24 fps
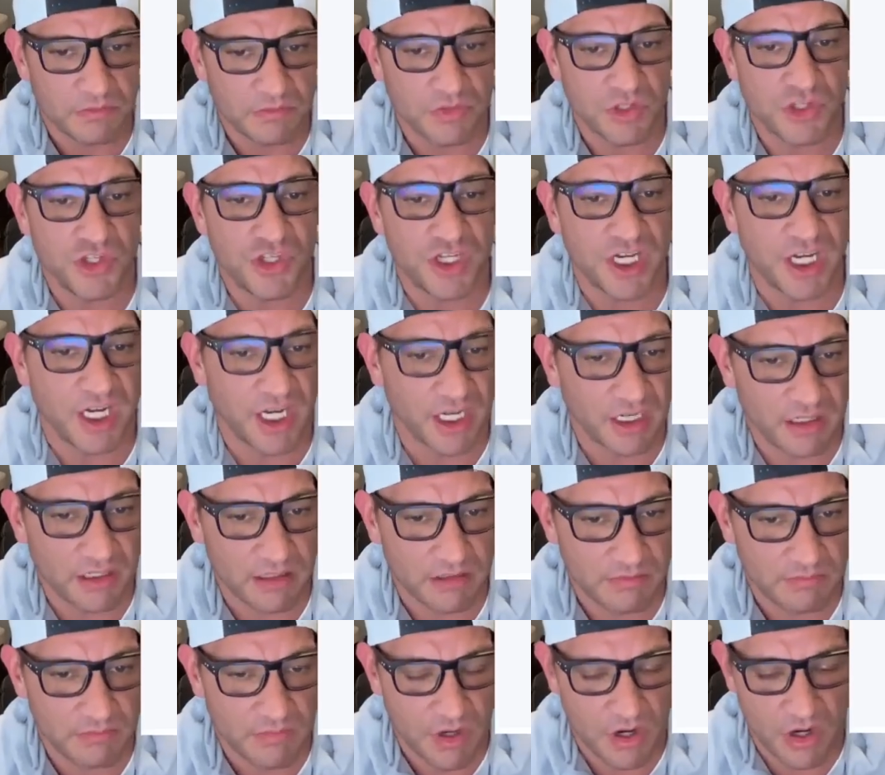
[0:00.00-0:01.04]
junk
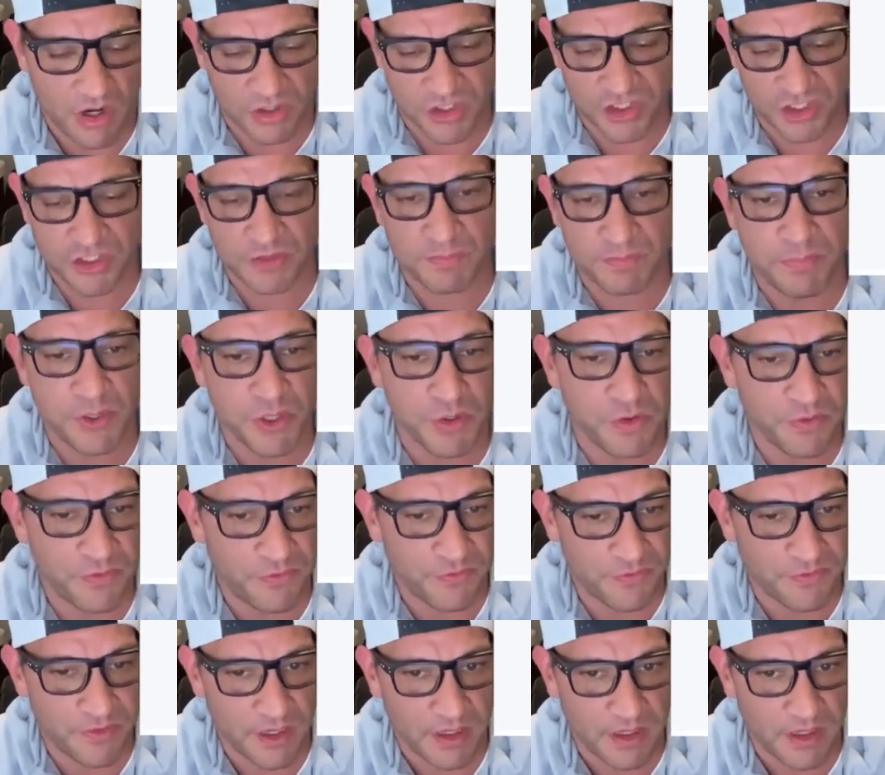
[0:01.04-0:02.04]
or spoof,